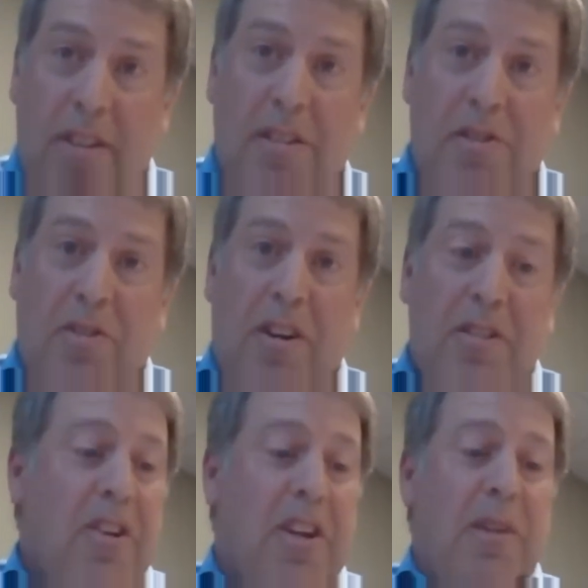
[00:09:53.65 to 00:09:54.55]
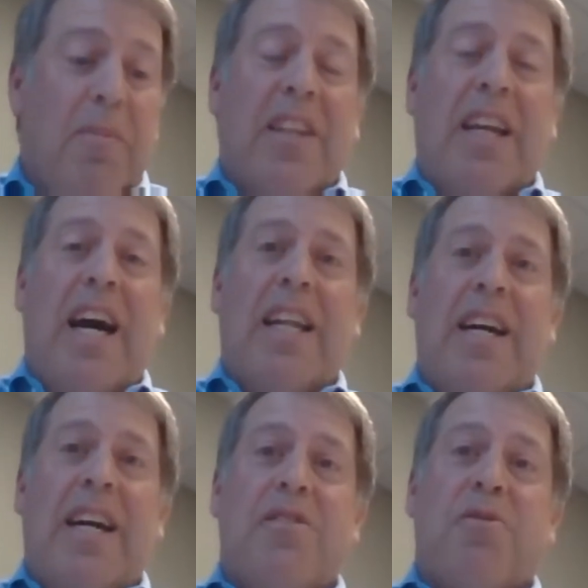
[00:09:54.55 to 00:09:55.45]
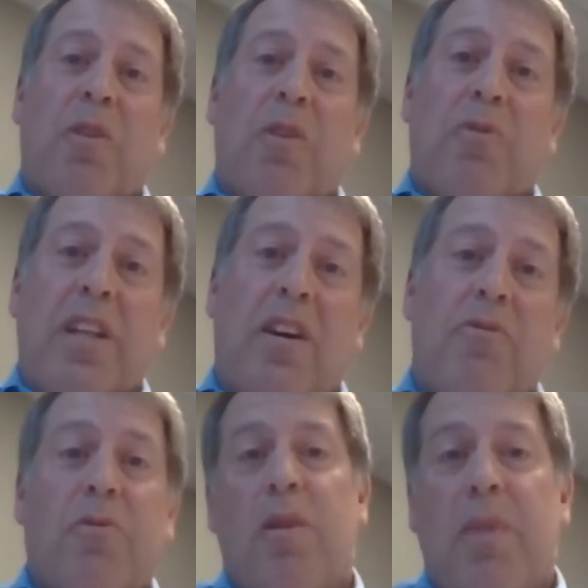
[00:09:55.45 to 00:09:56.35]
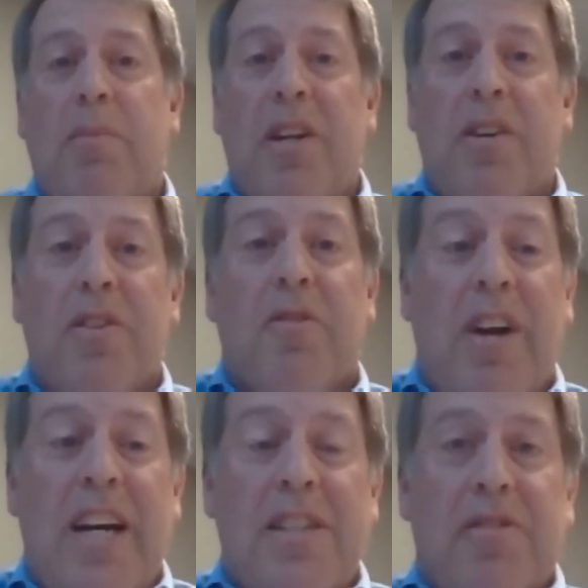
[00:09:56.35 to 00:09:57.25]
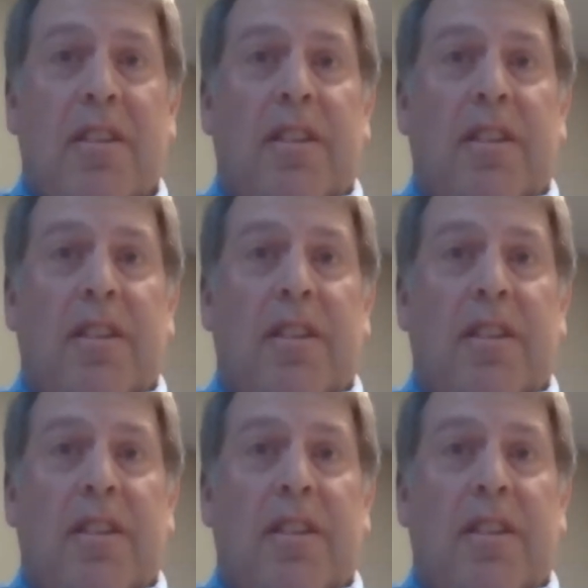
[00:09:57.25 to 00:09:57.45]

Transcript: to start talking about the guidelines and what we know and what may be on the horizon.